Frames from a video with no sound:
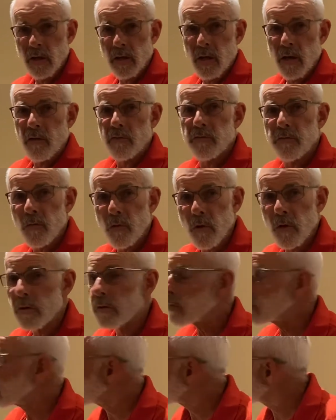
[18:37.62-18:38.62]
for
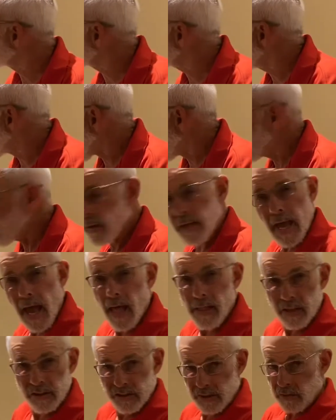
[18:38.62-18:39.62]
spiral
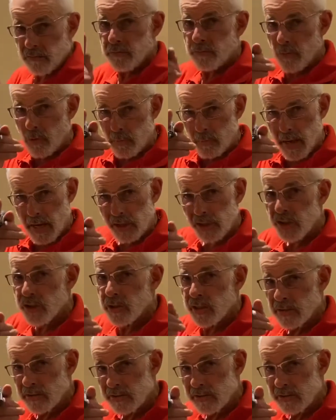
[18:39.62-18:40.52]
galaxy formation and